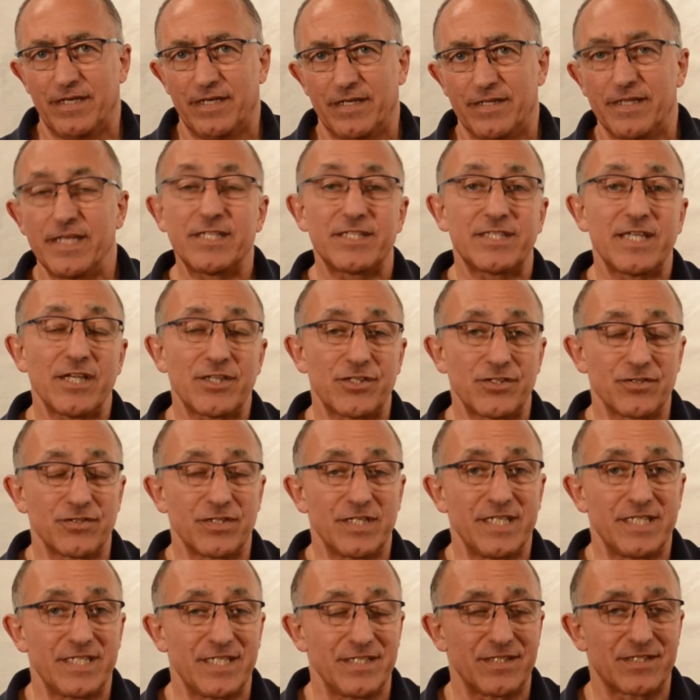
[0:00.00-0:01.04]
This session
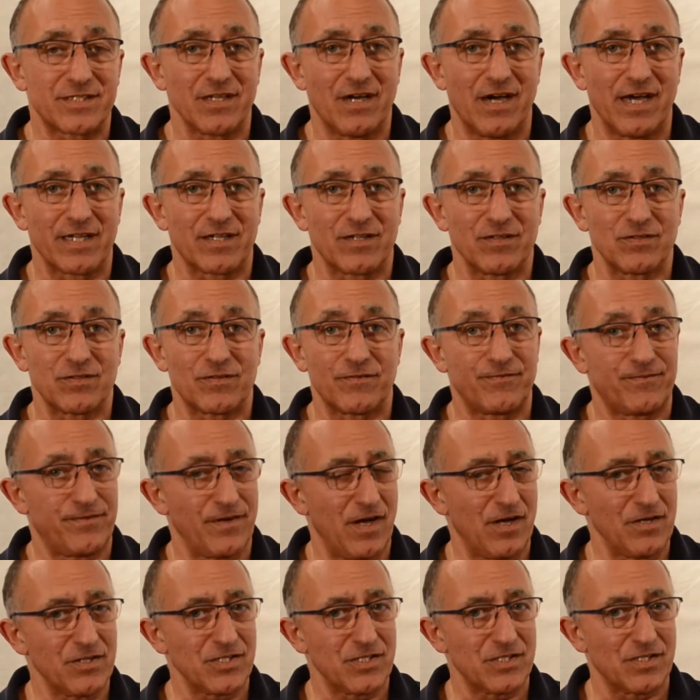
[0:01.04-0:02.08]
is entitled
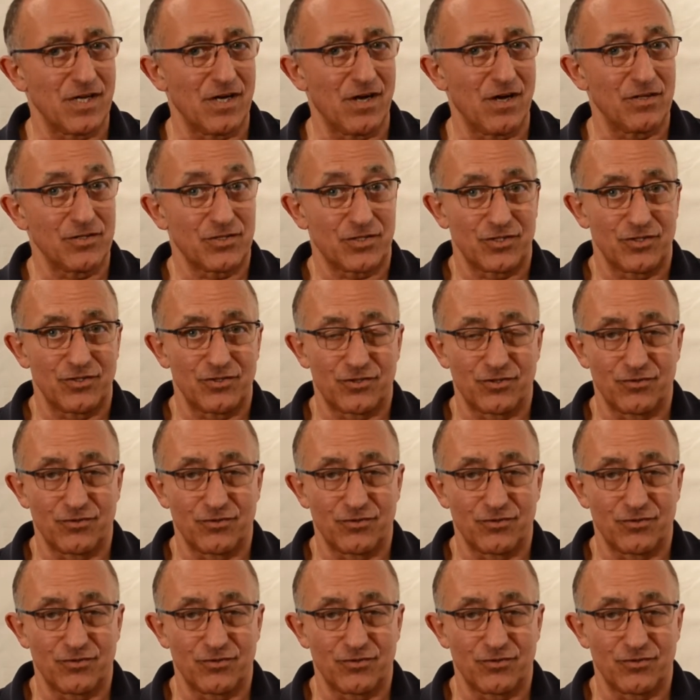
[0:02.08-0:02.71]
Fast Starts